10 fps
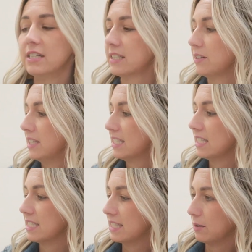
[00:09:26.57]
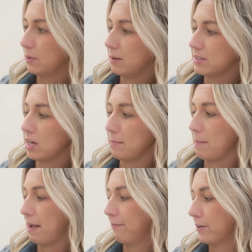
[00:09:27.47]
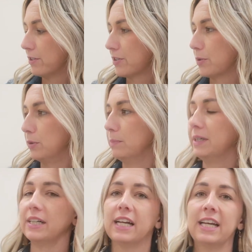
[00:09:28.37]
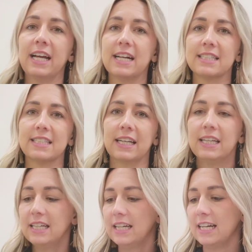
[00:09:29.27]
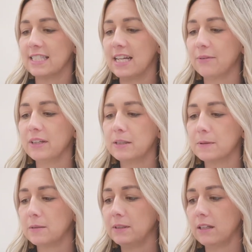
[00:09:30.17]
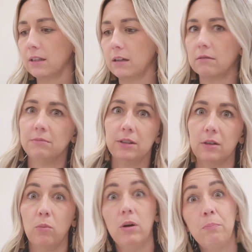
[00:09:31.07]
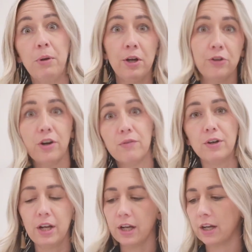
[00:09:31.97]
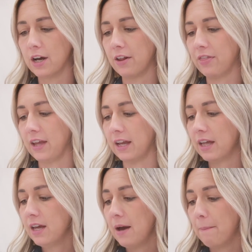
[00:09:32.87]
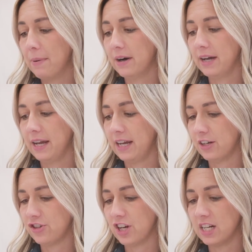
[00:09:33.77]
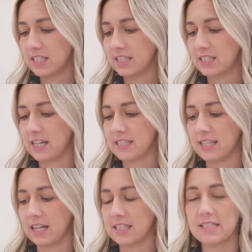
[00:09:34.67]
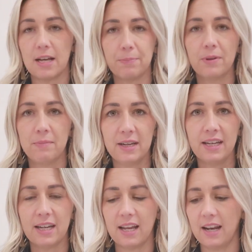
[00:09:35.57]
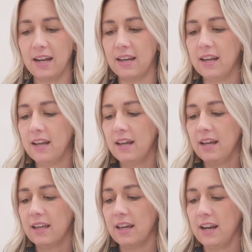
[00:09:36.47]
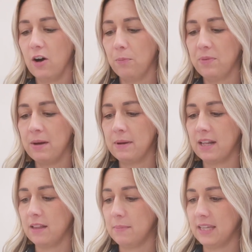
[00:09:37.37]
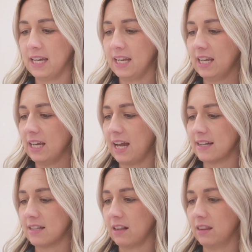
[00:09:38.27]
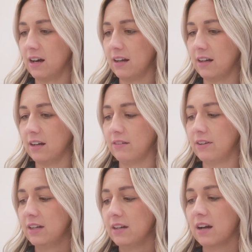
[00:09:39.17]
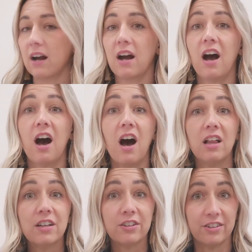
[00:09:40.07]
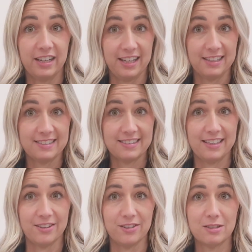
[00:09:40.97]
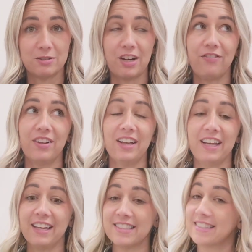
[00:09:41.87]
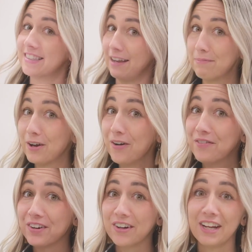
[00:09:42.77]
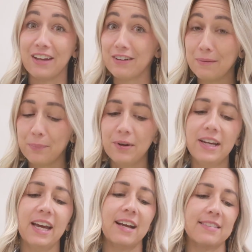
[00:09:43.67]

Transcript: So this is what I was talking about, my first school book, and it has like, it's not really supposed to be done like, you know, 1 page every day kind of thing, but it's like a supplement and can help them. And in the beginning, it has a lot of coloring skills, which I feel like gets skipped over even in pre-K.